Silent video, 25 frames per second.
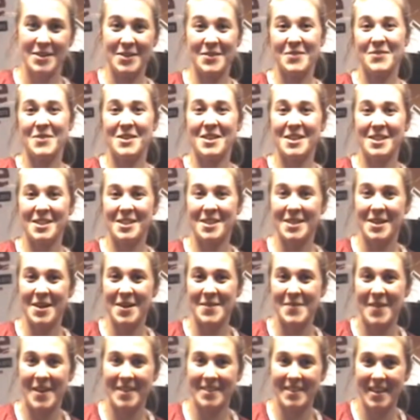Something you should
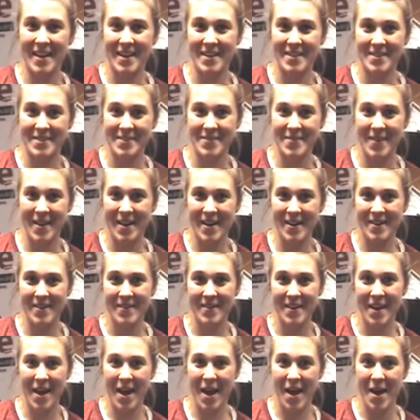know about Dan as
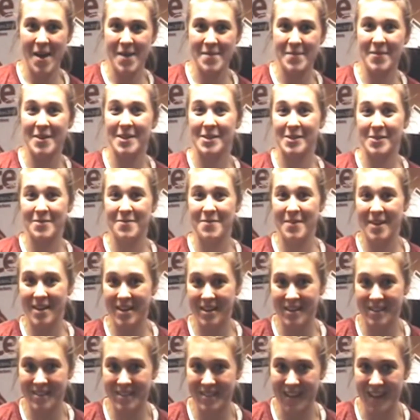well, he's a
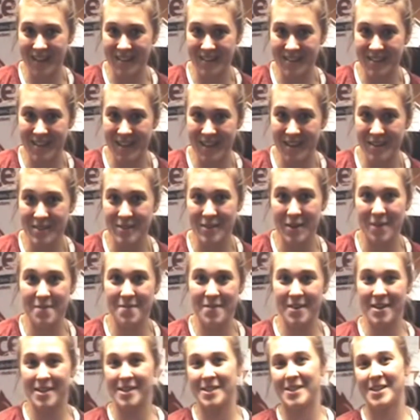really good dancer, so I
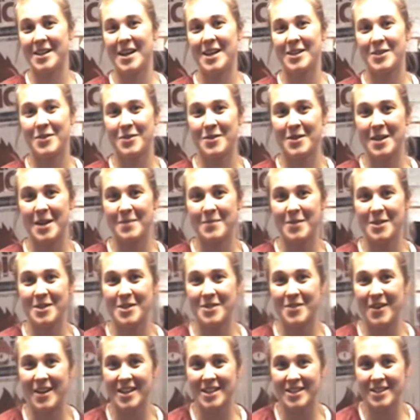think you should ask for a
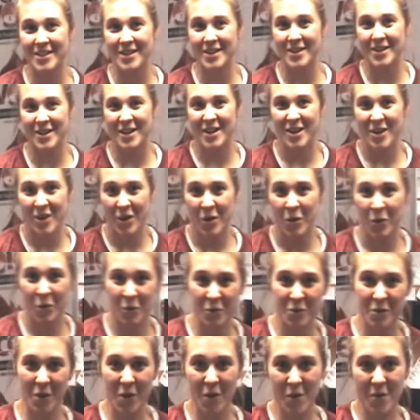demonstration.
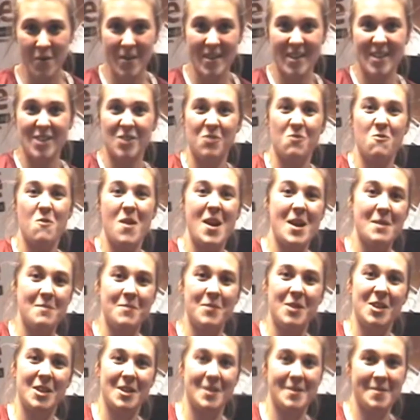Also, he's
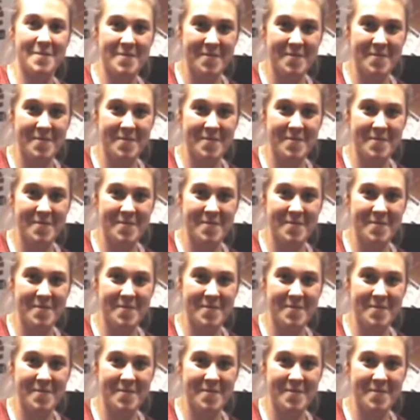ripped.